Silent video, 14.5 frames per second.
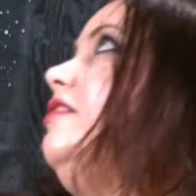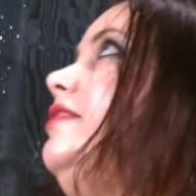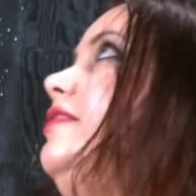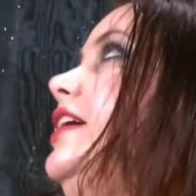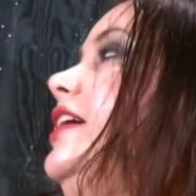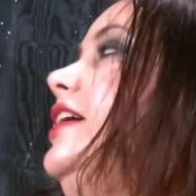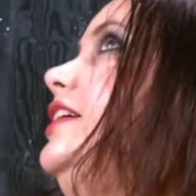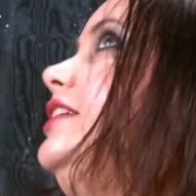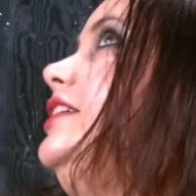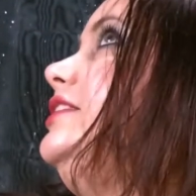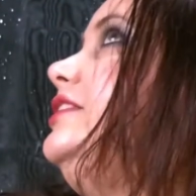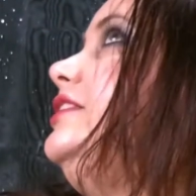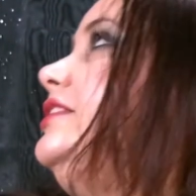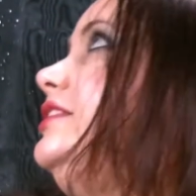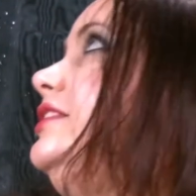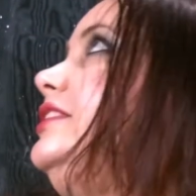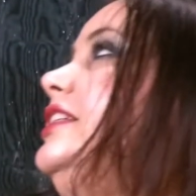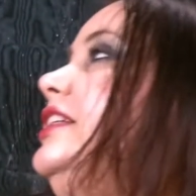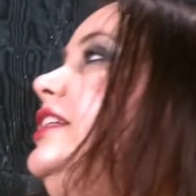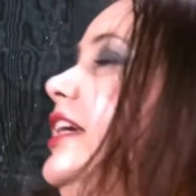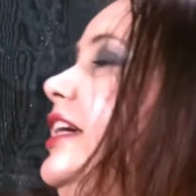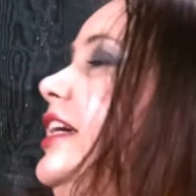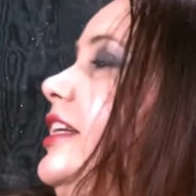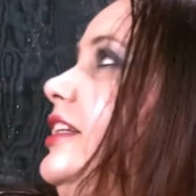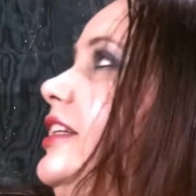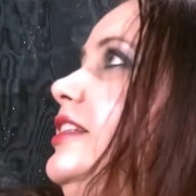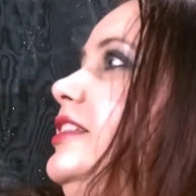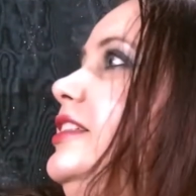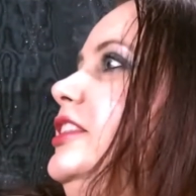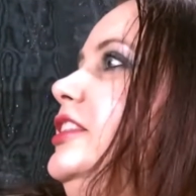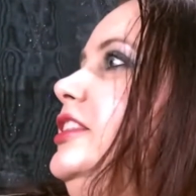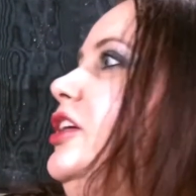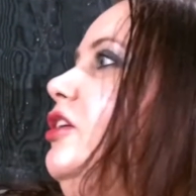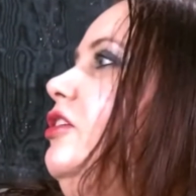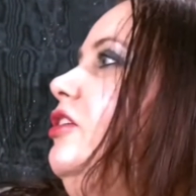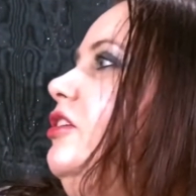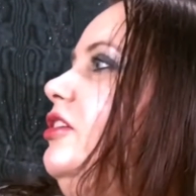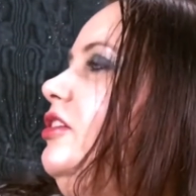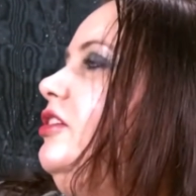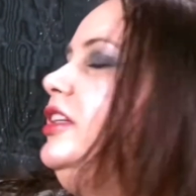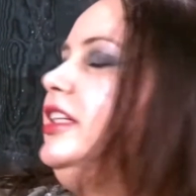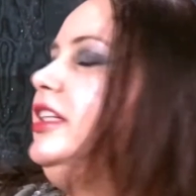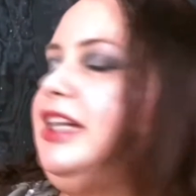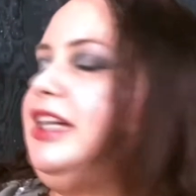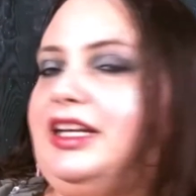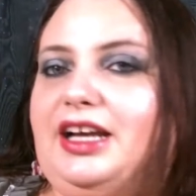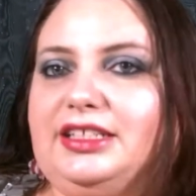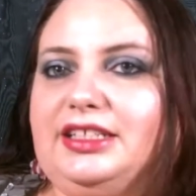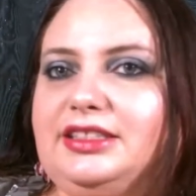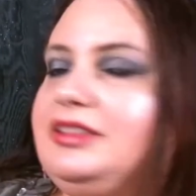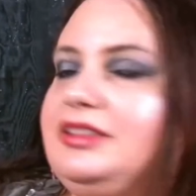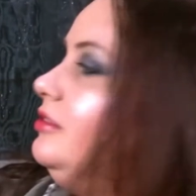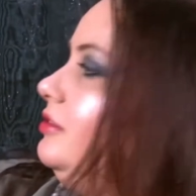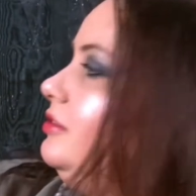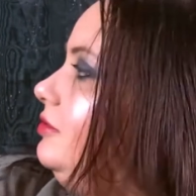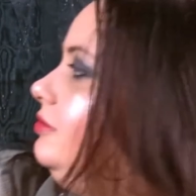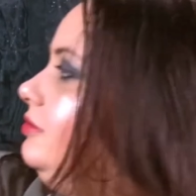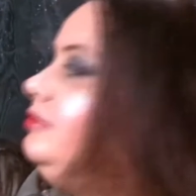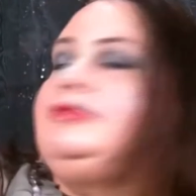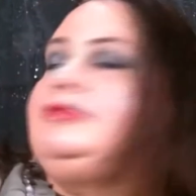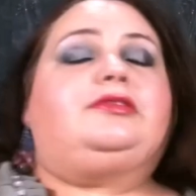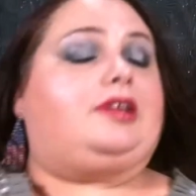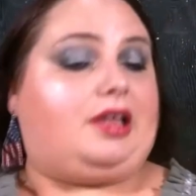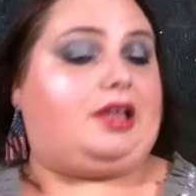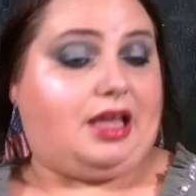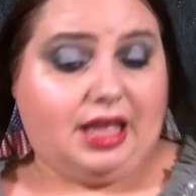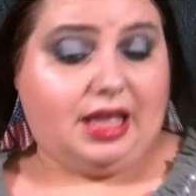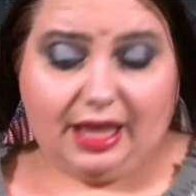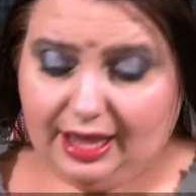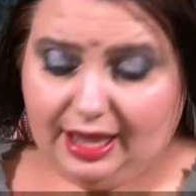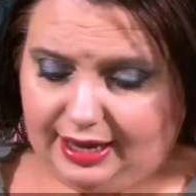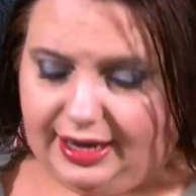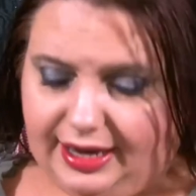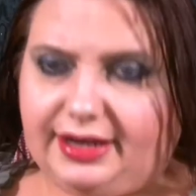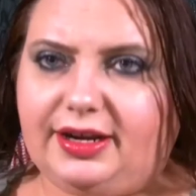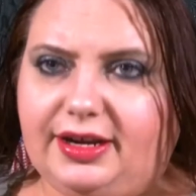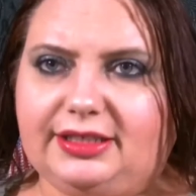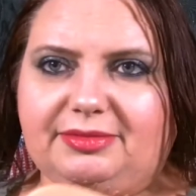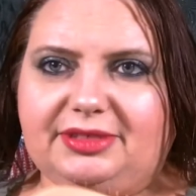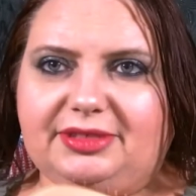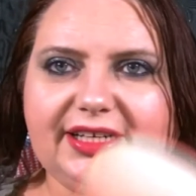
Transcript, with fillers: Oh god, tender headed. Oh, they got knots. I got knots from